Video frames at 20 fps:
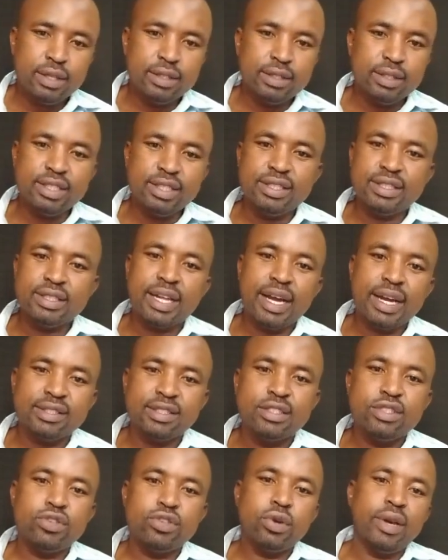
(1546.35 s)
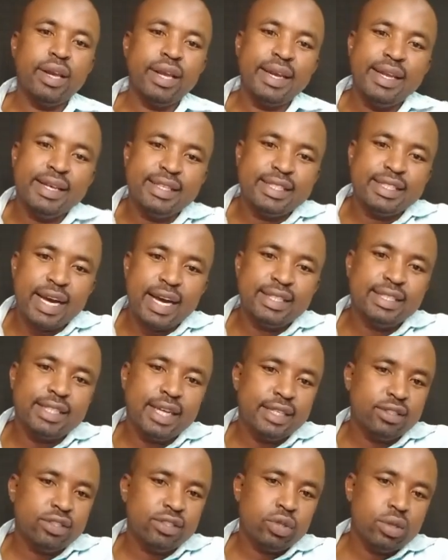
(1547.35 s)
This tax is already charged
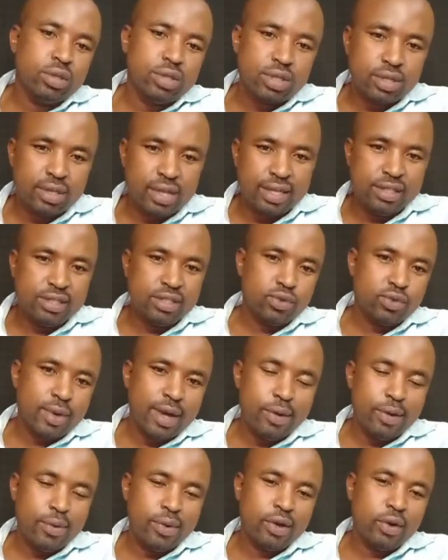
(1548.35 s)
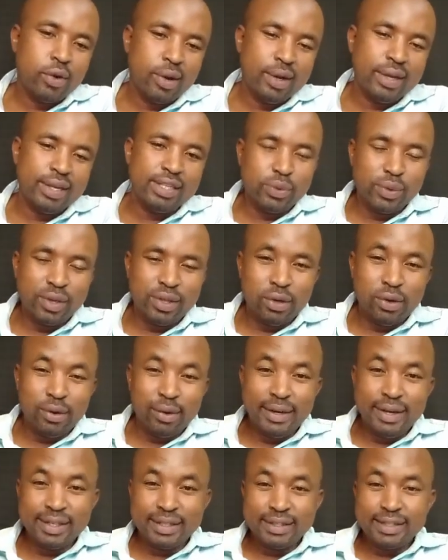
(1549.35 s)
at source. That is why we call it
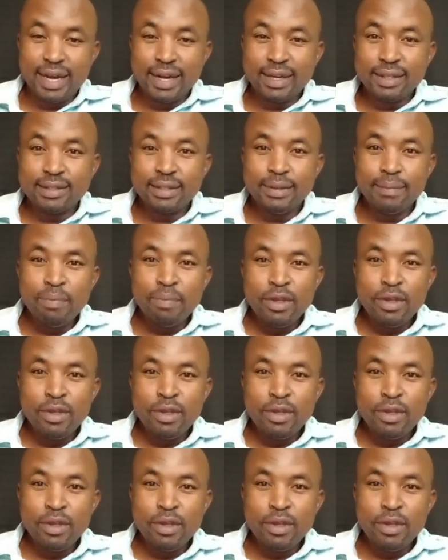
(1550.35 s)
withholding tax.